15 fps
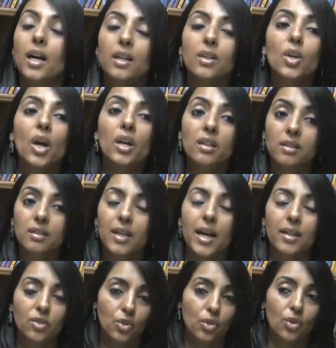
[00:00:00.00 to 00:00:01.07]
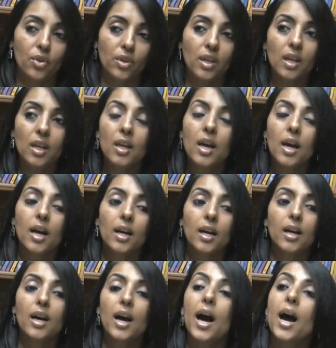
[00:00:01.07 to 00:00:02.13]
not a sad story,
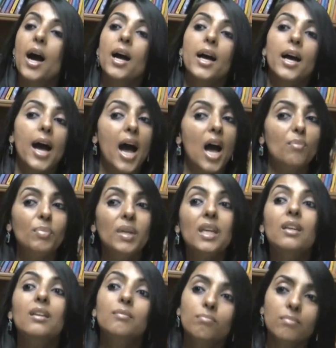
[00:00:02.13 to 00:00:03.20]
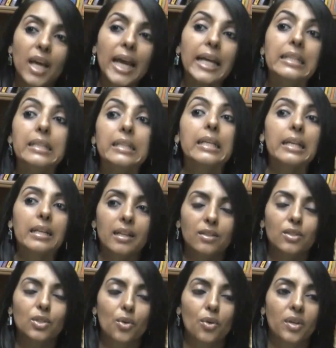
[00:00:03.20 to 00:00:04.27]
a happy, entertaining
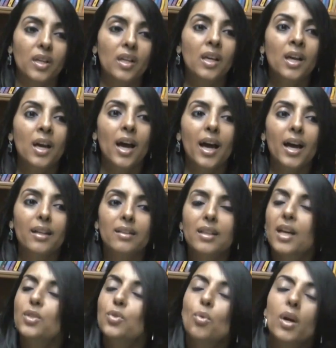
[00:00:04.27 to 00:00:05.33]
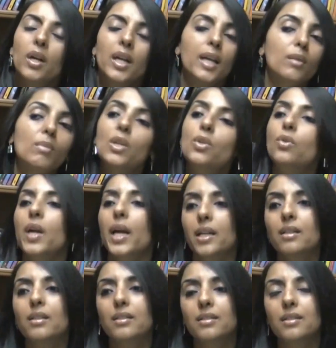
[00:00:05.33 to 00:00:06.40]
story. And that's what led me to write
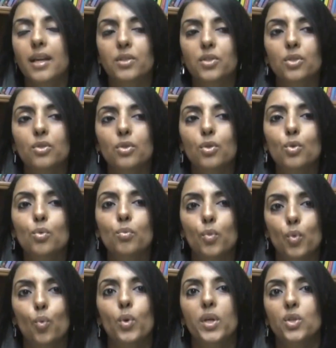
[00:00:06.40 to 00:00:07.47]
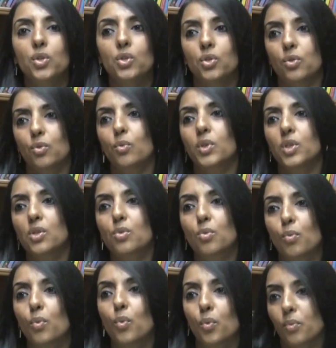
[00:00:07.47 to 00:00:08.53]
the Recession Groom, which is
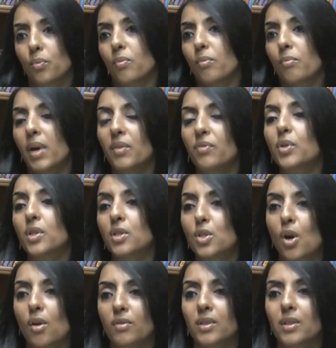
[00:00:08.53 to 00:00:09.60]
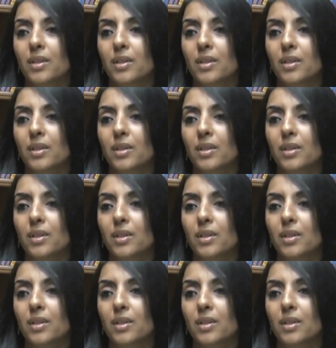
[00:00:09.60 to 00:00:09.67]
my first novel.